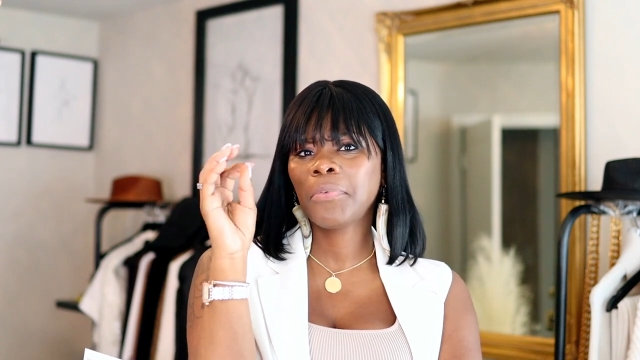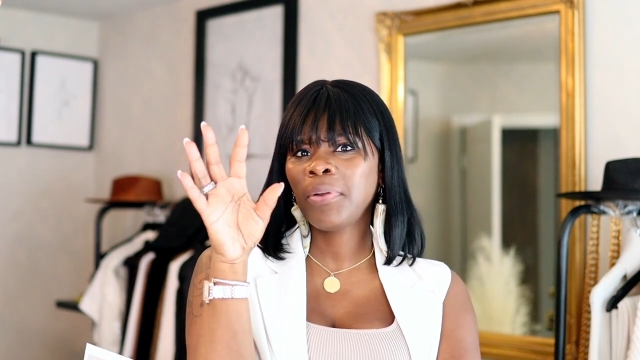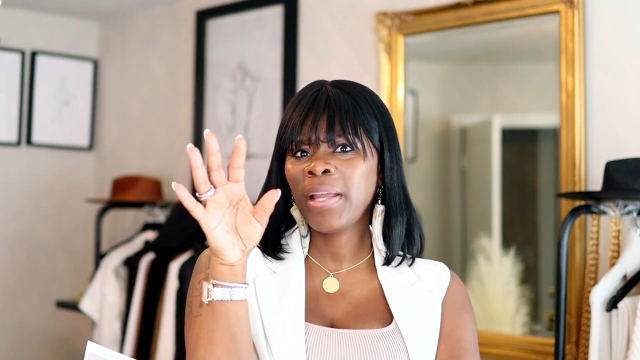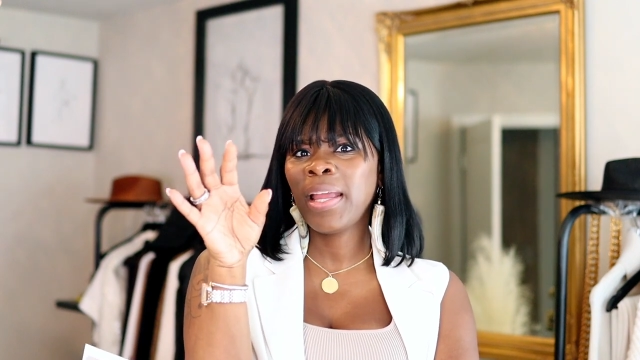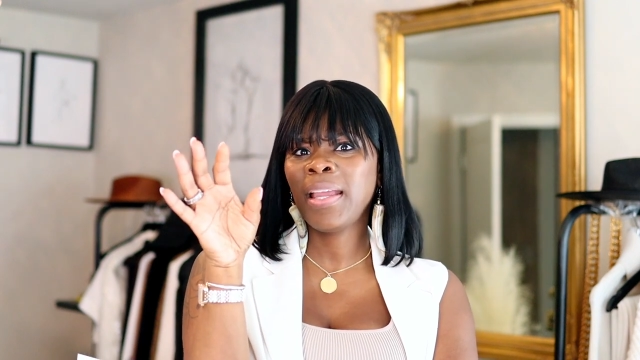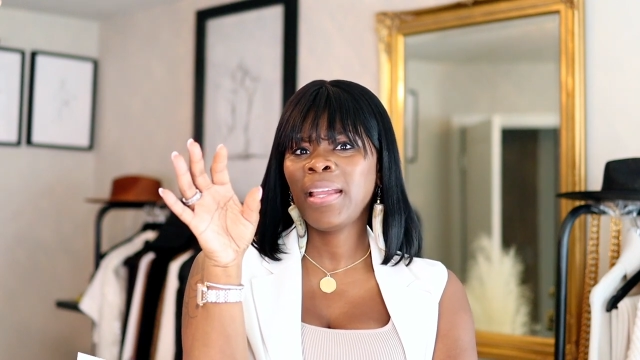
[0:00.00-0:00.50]

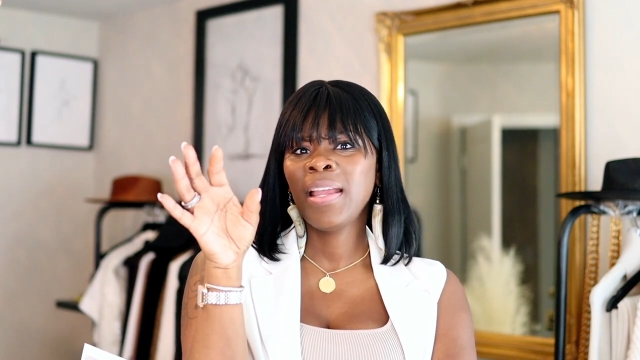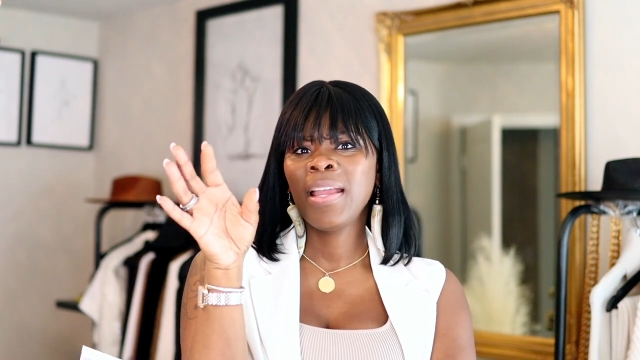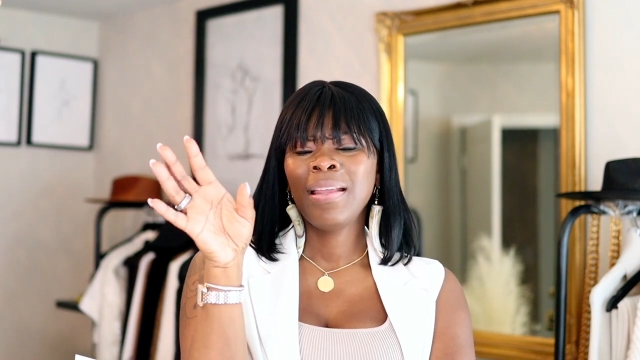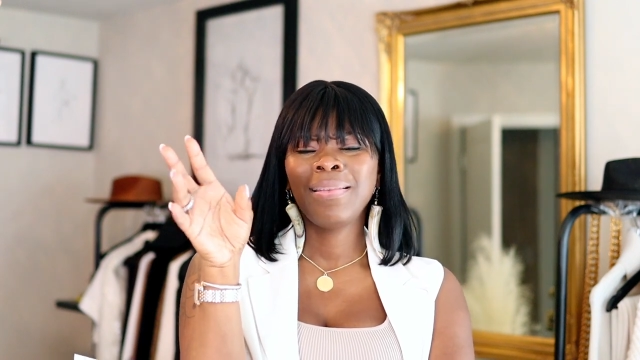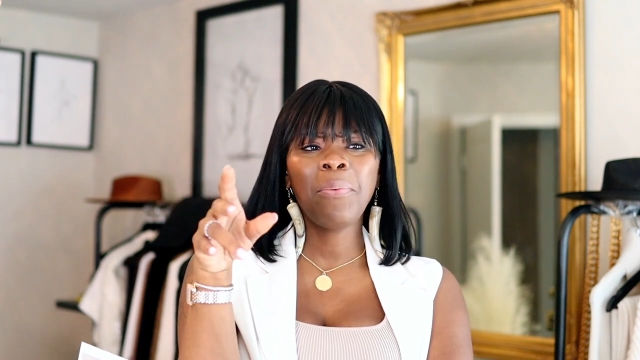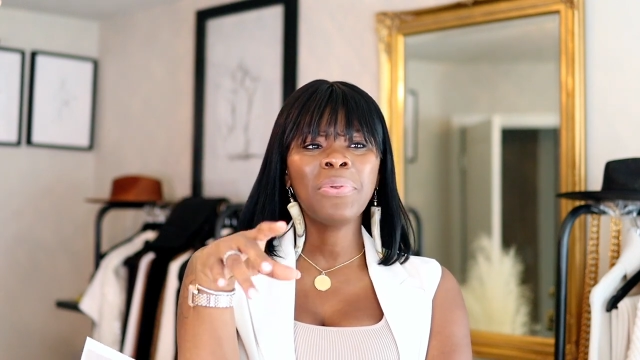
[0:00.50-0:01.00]
Okay,
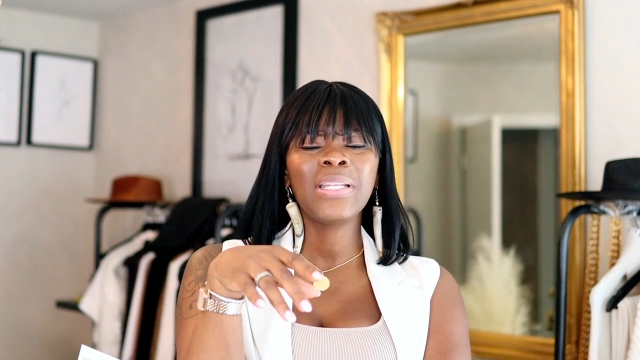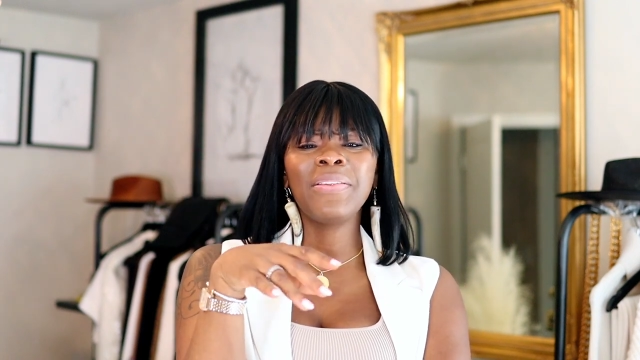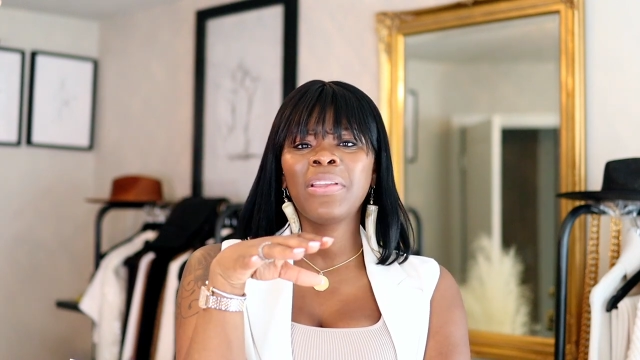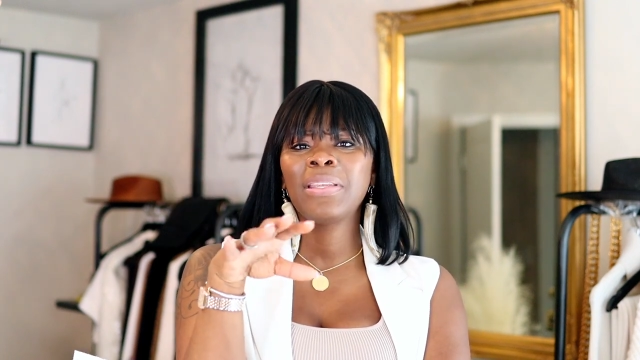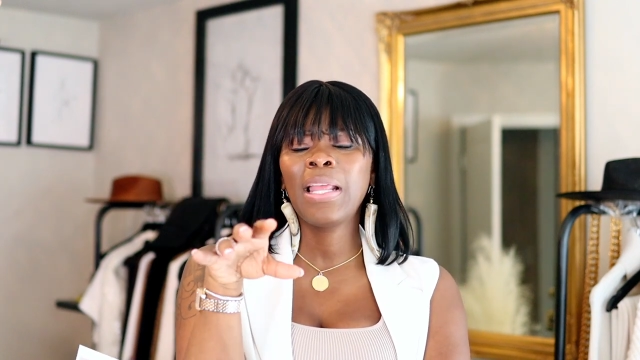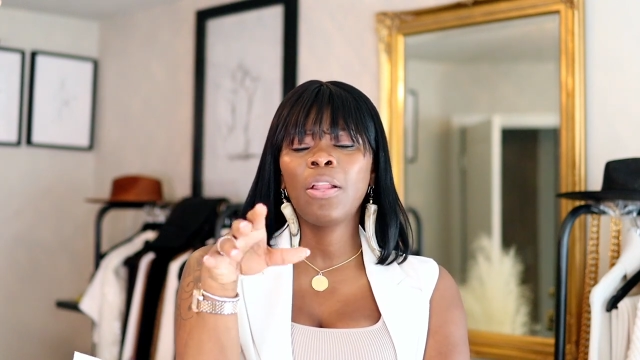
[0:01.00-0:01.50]
they wasn't
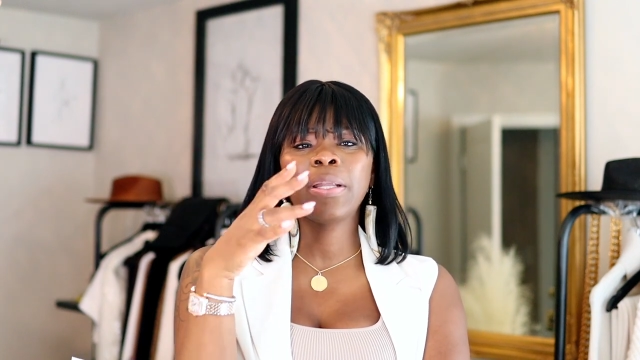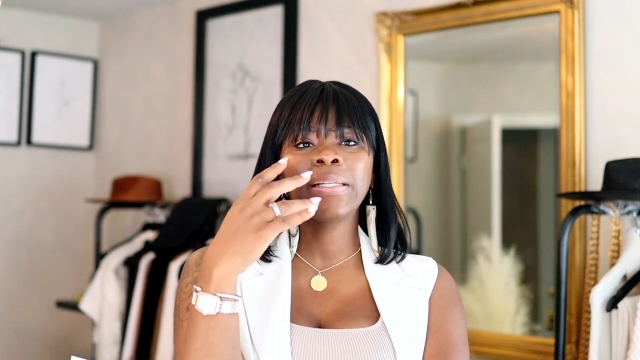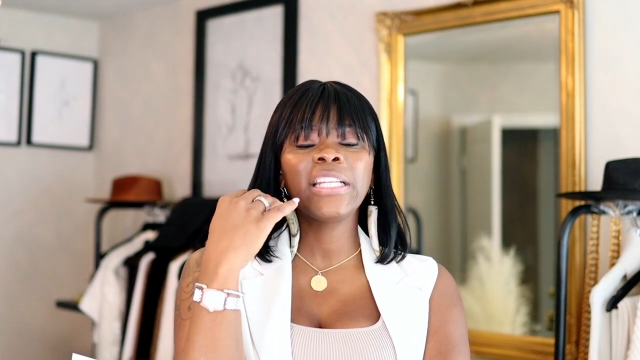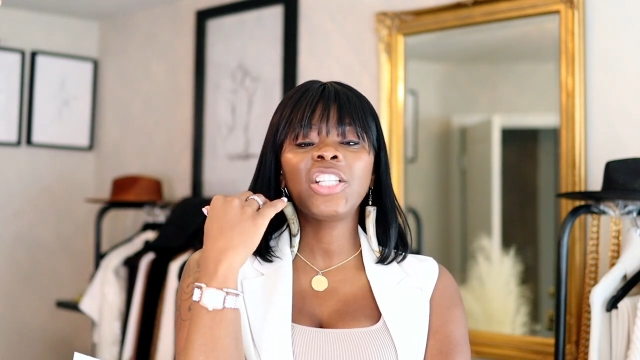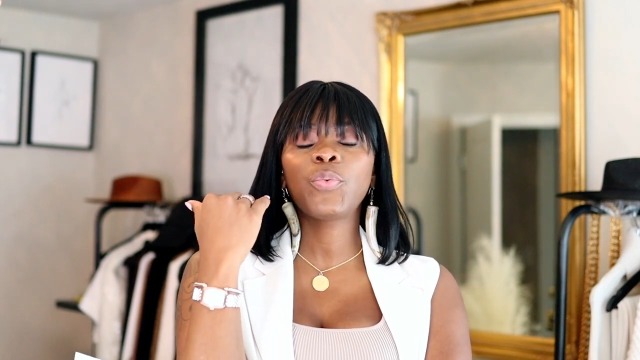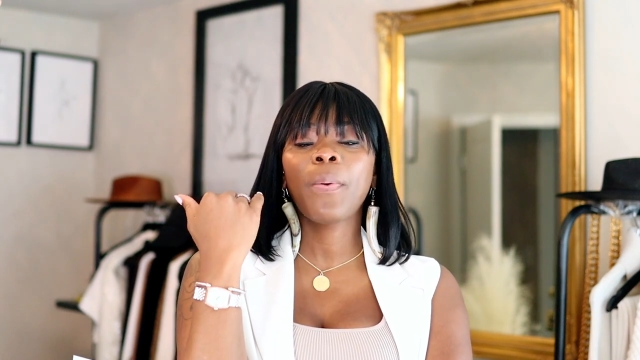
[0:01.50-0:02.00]
even yellow. Like,
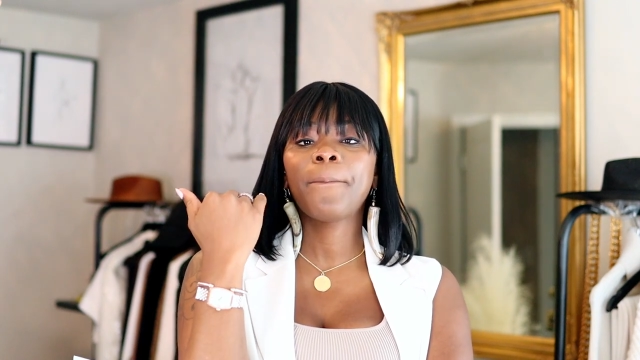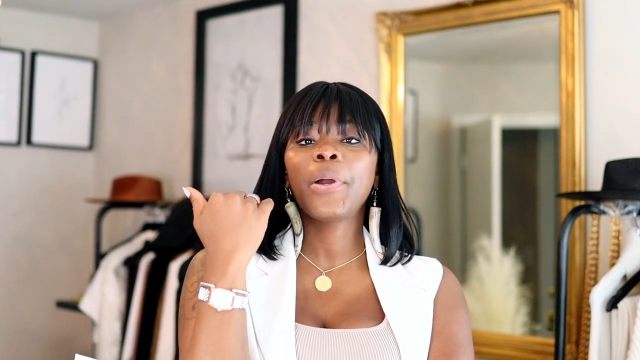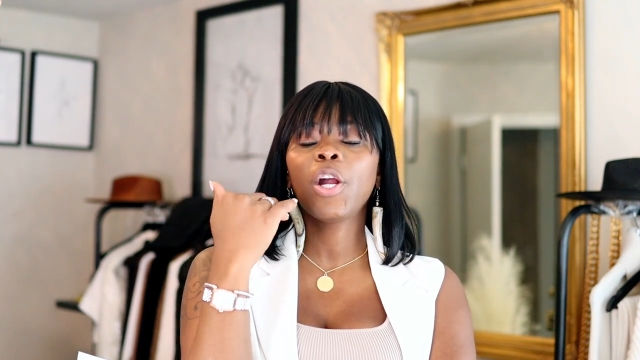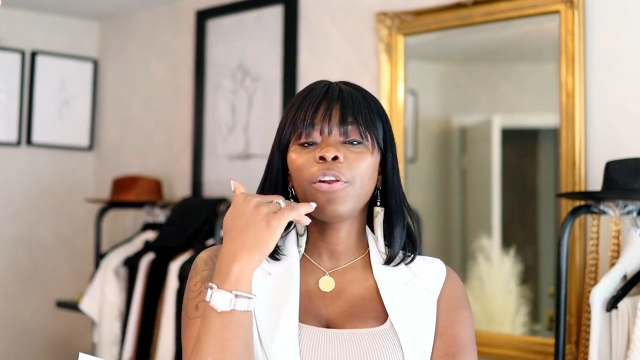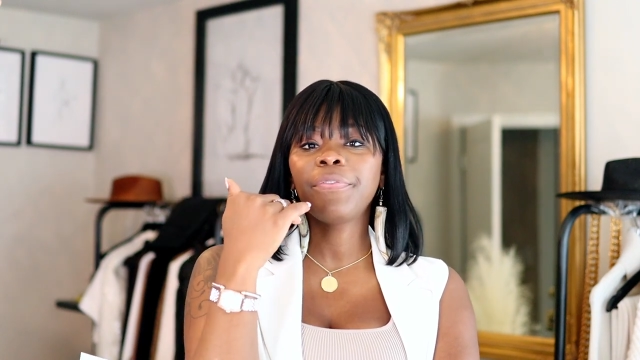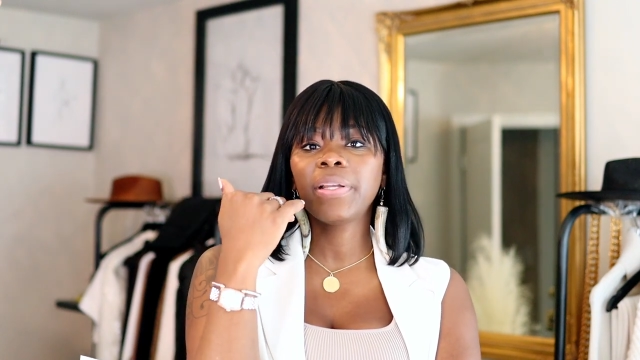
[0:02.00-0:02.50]
they just were
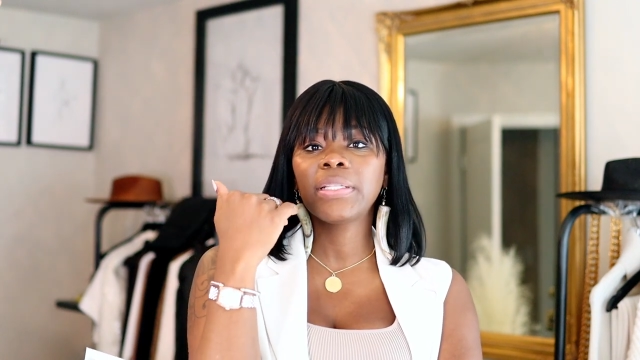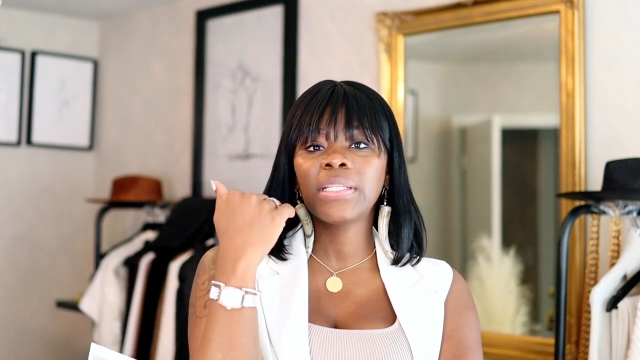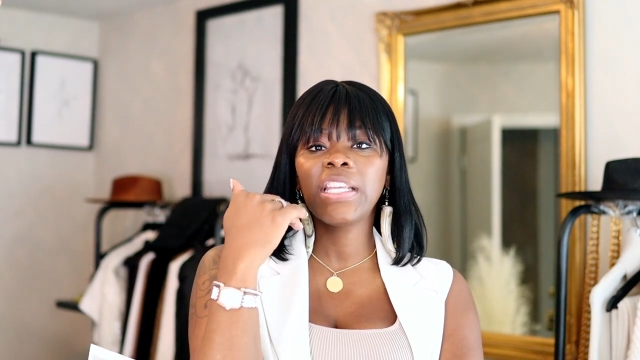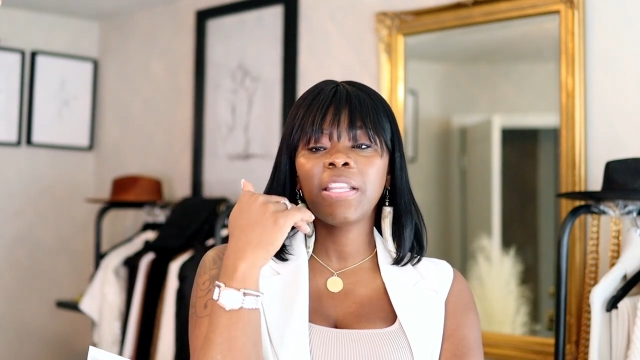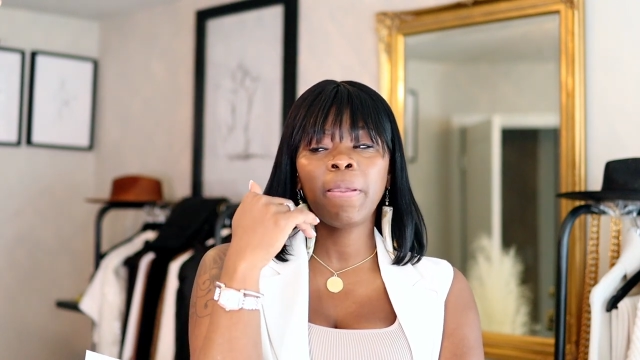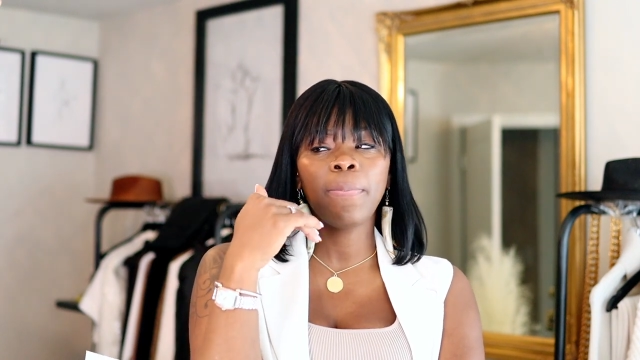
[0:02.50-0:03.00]
perfect
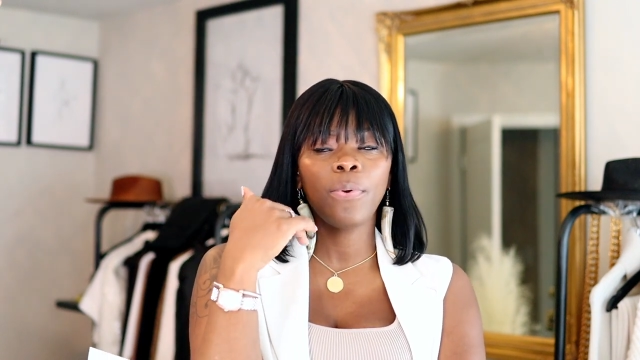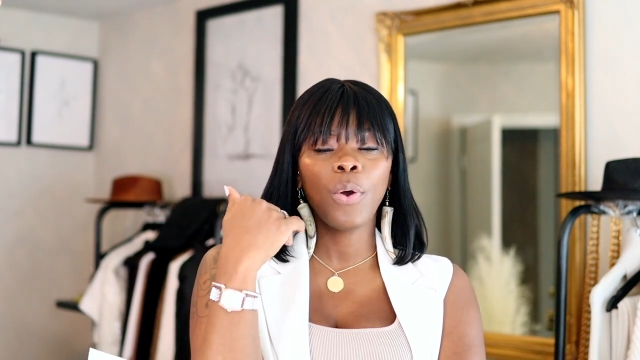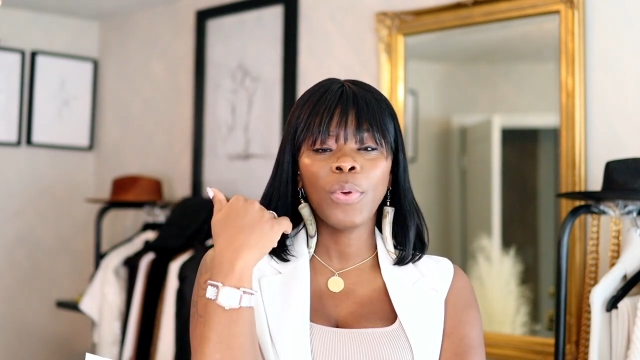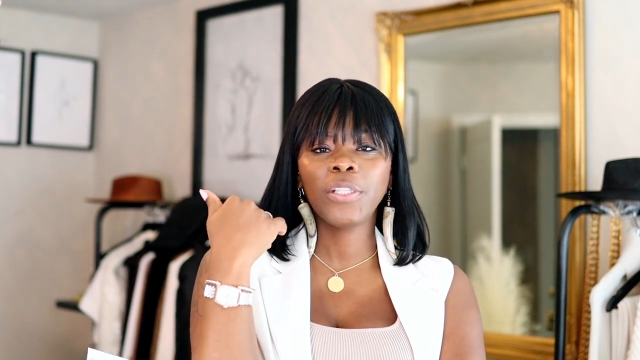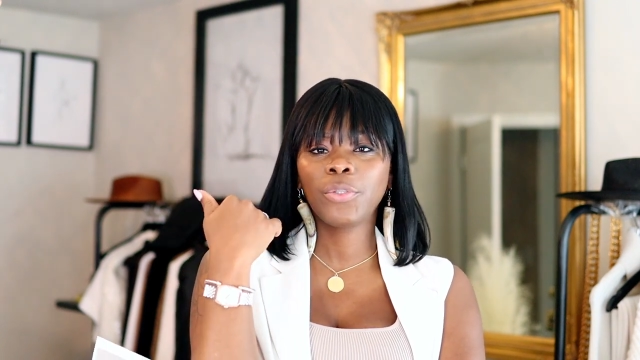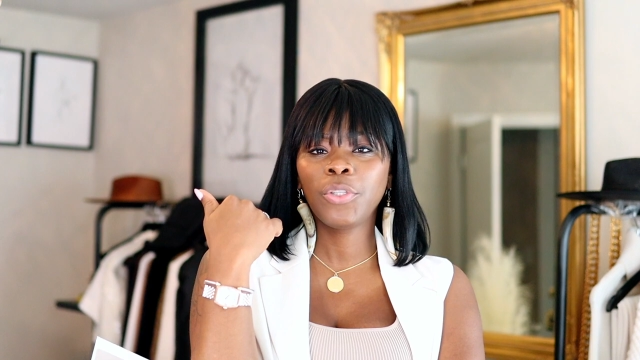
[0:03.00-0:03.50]
teeth. People
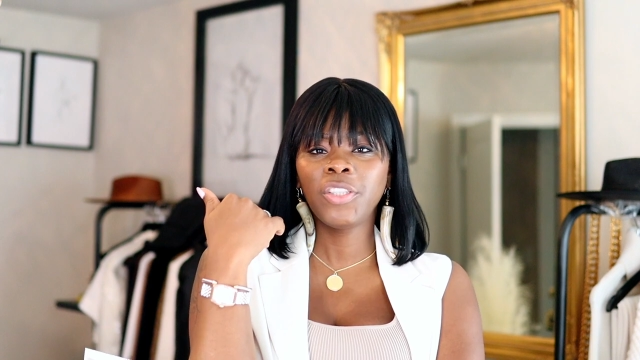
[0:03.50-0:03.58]
always thought